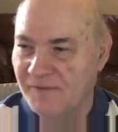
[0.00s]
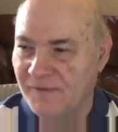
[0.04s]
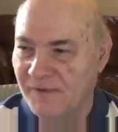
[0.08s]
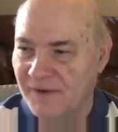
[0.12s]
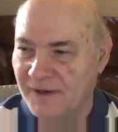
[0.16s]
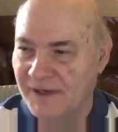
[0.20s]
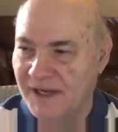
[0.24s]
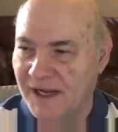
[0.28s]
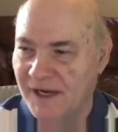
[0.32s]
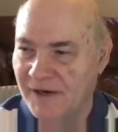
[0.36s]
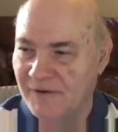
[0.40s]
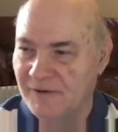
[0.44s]

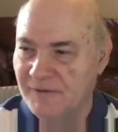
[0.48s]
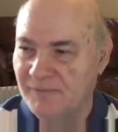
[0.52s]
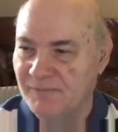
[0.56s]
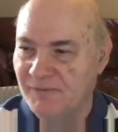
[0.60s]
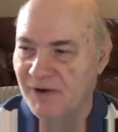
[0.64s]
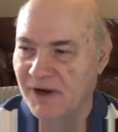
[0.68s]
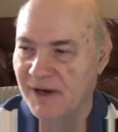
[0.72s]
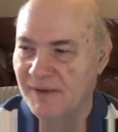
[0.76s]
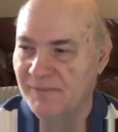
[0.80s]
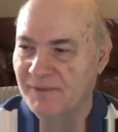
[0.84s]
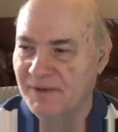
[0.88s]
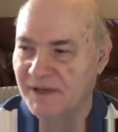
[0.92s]
on error
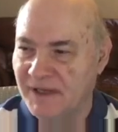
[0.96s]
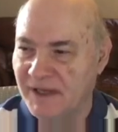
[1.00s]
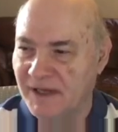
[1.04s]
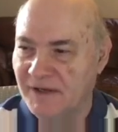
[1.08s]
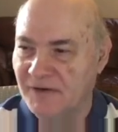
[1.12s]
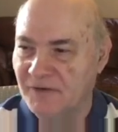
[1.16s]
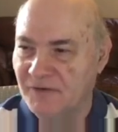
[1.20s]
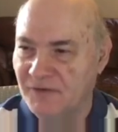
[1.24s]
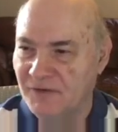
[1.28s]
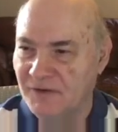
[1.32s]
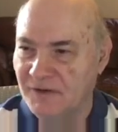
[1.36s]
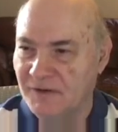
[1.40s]

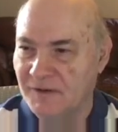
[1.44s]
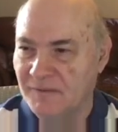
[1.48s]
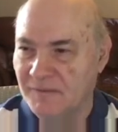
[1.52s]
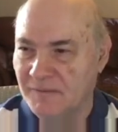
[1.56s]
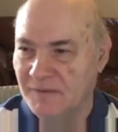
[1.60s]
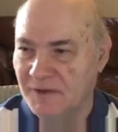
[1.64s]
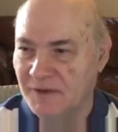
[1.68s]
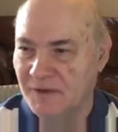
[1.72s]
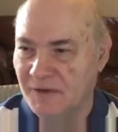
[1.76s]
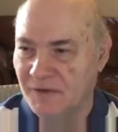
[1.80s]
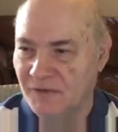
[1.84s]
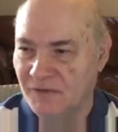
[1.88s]
propagation
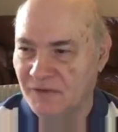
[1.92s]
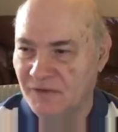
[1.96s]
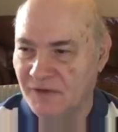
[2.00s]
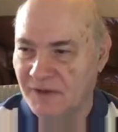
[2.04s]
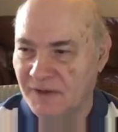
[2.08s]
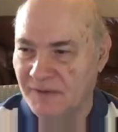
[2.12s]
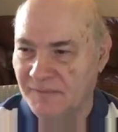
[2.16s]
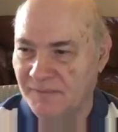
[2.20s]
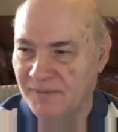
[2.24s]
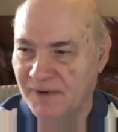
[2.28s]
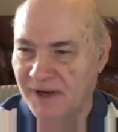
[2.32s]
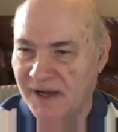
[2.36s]

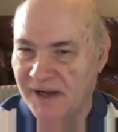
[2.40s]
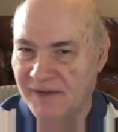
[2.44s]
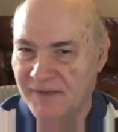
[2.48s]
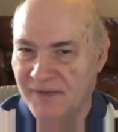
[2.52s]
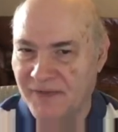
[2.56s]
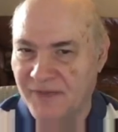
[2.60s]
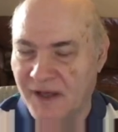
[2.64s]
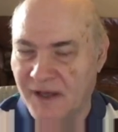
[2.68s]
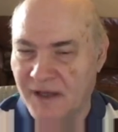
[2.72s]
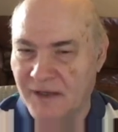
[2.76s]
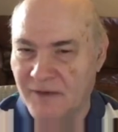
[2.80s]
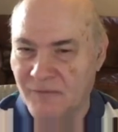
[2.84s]
using
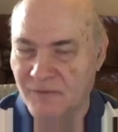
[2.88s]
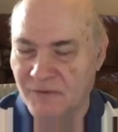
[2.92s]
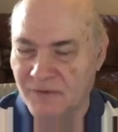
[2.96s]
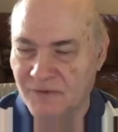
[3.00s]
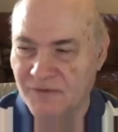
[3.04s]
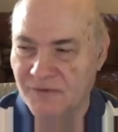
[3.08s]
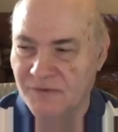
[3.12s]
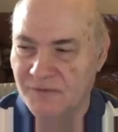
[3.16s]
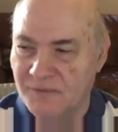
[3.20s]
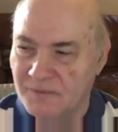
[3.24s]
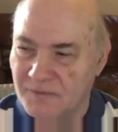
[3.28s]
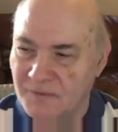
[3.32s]
Python
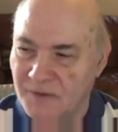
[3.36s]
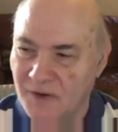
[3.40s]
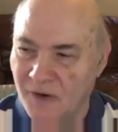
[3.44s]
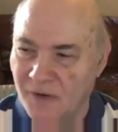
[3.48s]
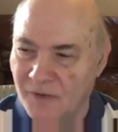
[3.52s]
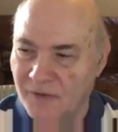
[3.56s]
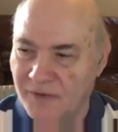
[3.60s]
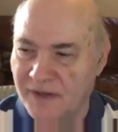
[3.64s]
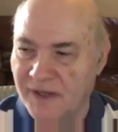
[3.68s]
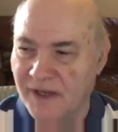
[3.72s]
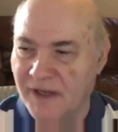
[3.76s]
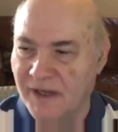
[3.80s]
was
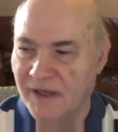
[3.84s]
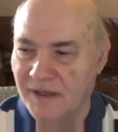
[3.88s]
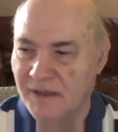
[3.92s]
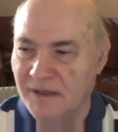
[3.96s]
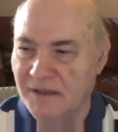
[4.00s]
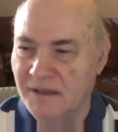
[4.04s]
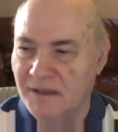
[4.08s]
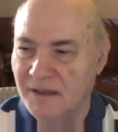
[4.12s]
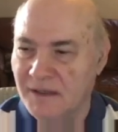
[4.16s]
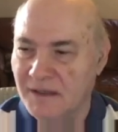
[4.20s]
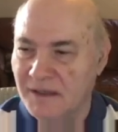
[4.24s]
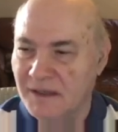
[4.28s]

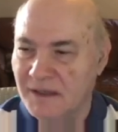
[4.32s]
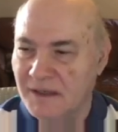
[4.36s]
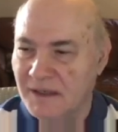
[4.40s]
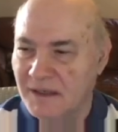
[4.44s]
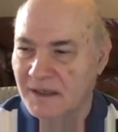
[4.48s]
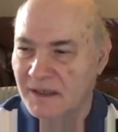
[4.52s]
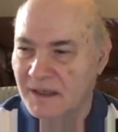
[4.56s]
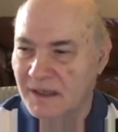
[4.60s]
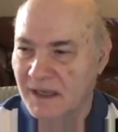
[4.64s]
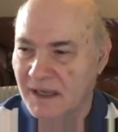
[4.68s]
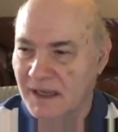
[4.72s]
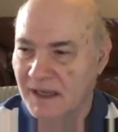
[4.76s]
okay.
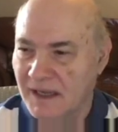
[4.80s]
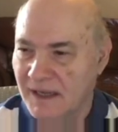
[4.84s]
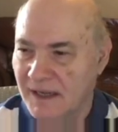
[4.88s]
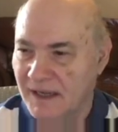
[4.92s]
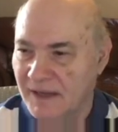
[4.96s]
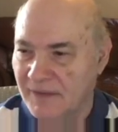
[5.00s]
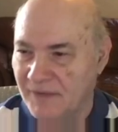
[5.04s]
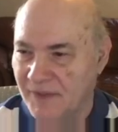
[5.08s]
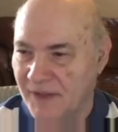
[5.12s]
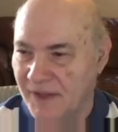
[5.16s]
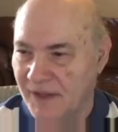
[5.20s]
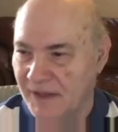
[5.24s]

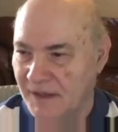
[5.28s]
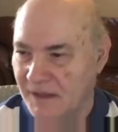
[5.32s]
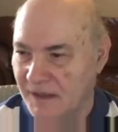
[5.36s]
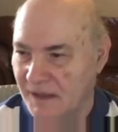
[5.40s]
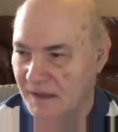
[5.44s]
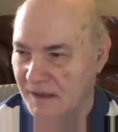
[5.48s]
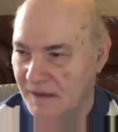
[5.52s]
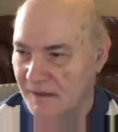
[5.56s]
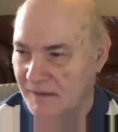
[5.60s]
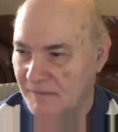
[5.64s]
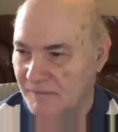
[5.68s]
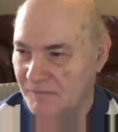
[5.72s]
And then
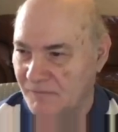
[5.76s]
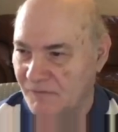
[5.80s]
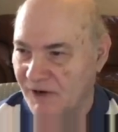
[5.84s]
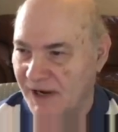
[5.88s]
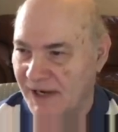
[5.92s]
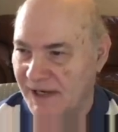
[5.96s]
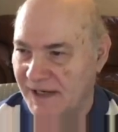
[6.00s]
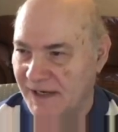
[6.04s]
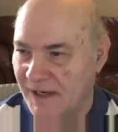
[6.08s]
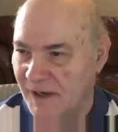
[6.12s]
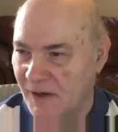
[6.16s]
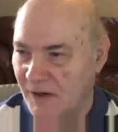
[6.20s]

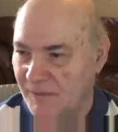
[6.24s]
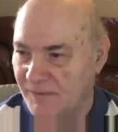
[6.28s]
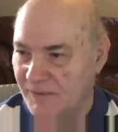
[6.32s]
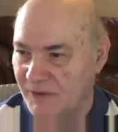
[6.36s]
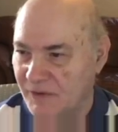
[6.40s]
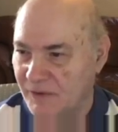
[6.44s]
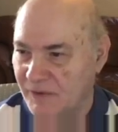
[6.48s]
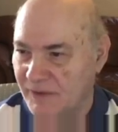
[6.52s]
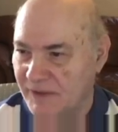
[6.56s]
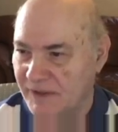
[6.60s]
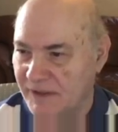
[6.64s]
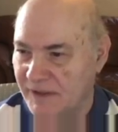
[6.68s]
right now I'm
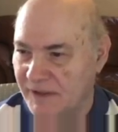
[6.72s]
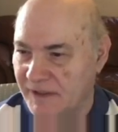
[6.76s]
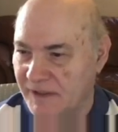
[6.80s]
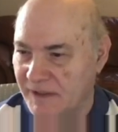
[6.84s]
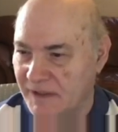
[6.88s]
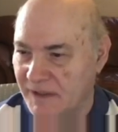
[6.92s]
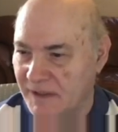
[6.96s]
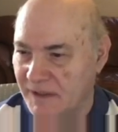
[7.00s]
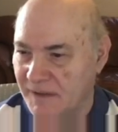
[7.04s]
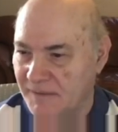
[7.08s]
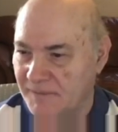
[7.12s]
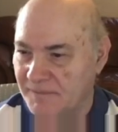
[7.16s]
doing
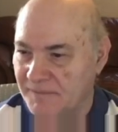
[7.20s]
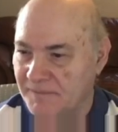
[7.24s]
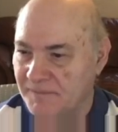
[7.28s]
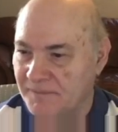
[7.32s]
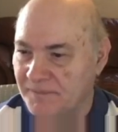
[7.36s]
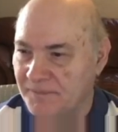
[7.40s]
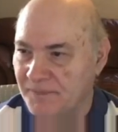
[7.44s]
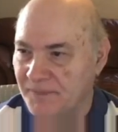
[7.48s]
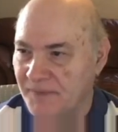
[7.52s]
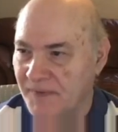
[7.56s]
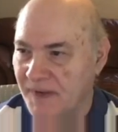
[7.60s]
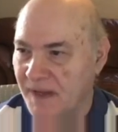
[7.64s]

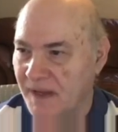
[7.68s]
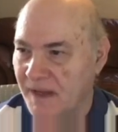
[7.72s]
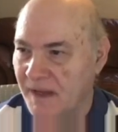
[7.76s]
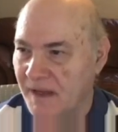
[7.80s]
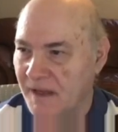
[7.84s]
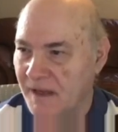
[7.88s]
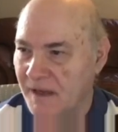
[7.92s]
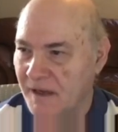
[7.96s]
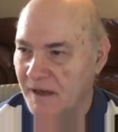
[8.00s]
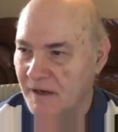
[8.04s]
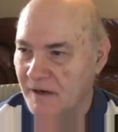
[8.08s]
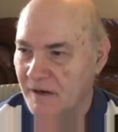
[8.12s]
the
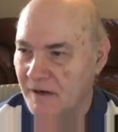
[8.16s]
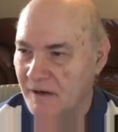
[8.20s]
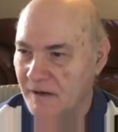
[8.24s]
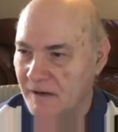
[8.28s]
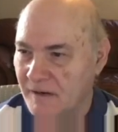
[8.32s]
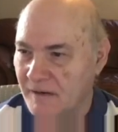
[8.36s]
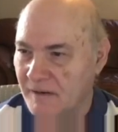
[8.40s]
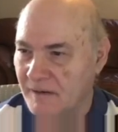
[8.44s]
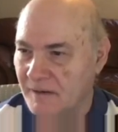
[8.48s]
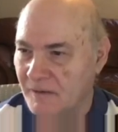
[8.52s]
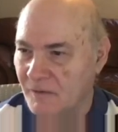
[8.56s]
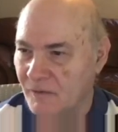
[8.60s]

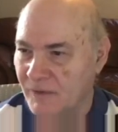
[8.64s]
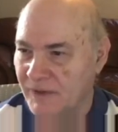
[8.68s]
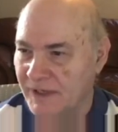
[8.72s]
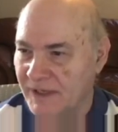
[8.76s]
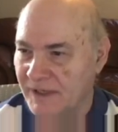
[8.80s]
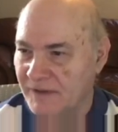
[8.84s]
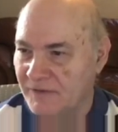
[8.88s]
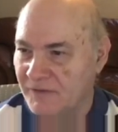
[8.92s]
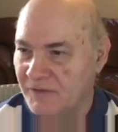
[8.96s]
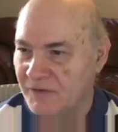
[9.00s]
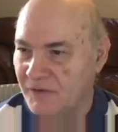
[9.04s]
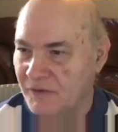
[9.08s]

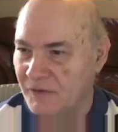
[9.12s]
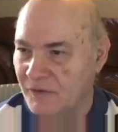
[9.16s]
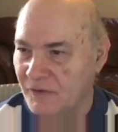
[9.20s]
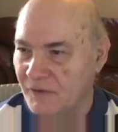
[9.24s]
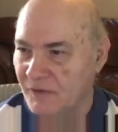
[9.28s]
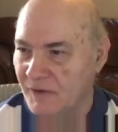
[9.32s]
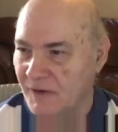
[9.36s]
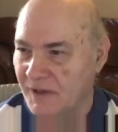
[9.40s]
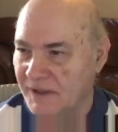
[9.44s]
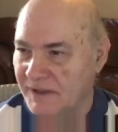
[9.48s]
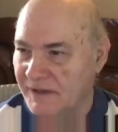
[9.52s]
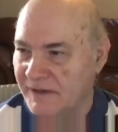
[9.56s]
week
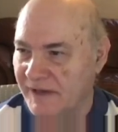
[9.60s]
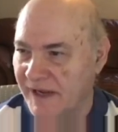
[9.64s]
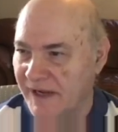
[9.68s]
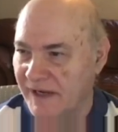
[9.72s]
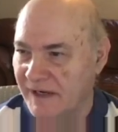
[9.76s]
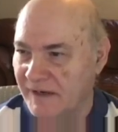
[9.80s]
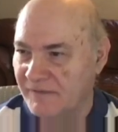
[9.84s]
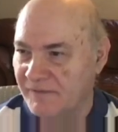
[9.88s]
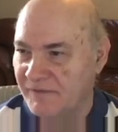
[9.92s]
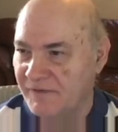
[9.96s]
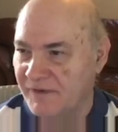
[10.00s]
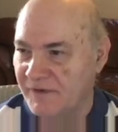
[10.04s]
2 on
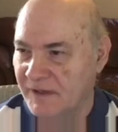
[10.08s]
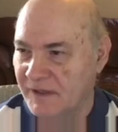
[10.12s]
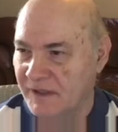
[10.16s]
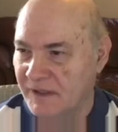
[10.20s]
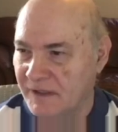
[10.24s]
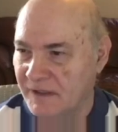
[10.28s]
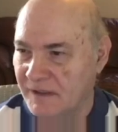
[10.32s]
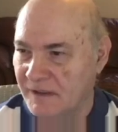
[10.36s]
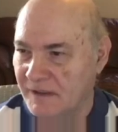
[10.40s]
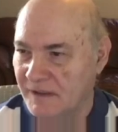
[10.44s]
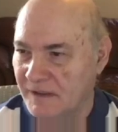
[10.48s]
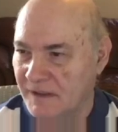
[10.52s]
data
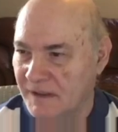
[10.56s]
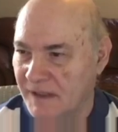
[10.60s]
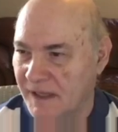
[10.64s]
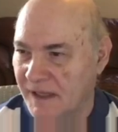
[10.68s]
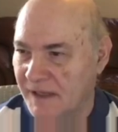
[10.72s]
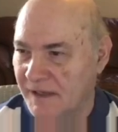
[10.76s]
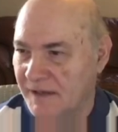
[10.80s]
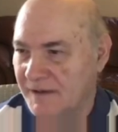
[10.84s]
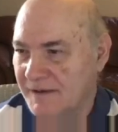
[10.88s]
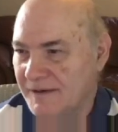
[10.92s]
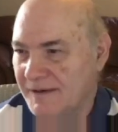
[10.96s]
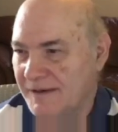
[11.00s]
fitting,
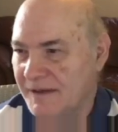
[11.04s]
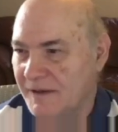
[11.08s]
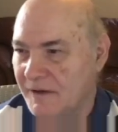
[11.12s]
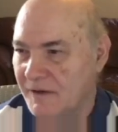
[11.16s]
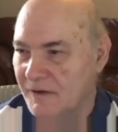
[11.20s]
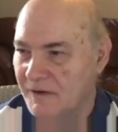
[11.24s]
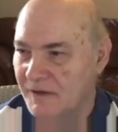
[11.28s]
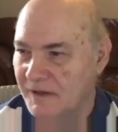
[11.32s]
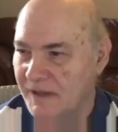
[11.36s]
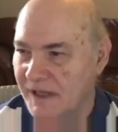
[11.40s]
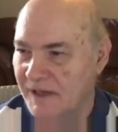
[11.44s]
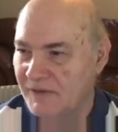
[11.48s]
and
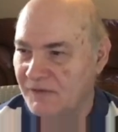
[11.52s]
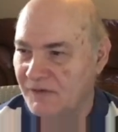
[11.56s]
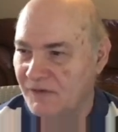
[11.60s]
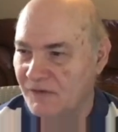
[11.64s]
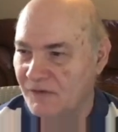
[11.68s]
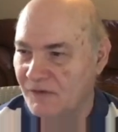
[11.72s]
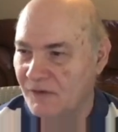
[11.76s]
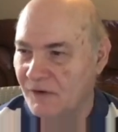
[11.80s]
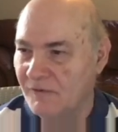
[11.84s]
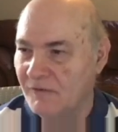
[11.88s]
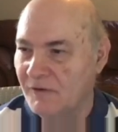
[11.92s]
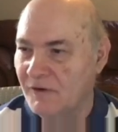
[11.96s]
the
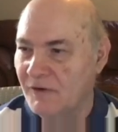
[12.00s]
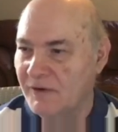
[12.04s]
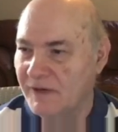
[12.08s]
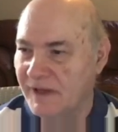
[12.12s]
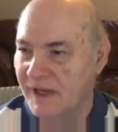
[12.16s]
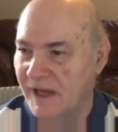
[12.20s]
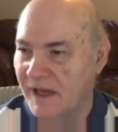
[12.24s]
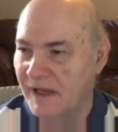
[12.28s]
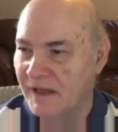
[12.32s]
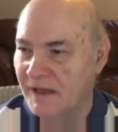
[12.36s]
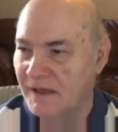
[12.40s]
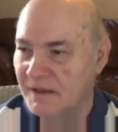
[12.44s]
lessons are
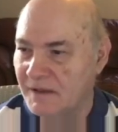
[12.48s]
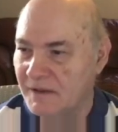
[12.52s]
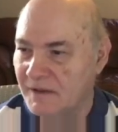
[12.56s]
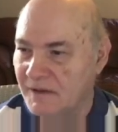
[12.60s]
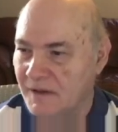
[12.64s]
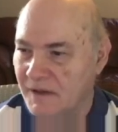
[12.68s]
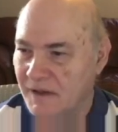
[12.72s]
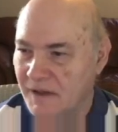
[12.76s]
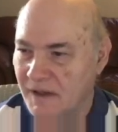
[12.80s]
okay. And